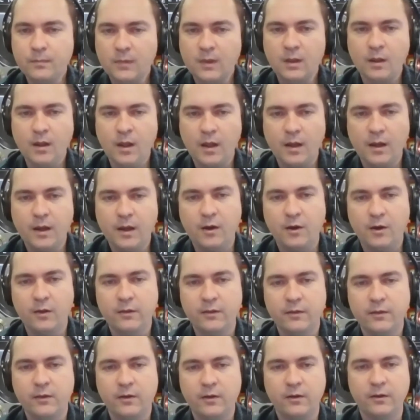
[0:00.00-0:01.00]

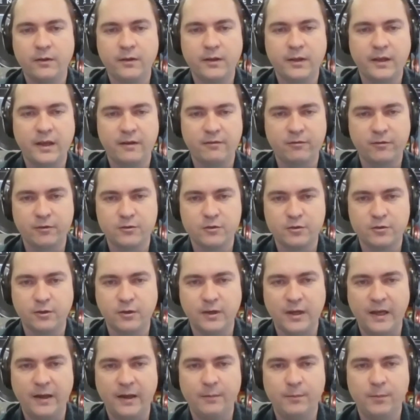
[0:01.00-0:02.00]
on the Kef
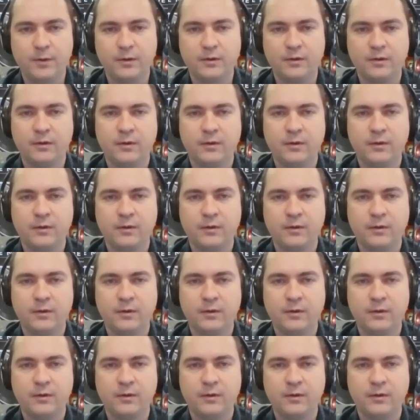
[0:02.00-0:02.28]
control app.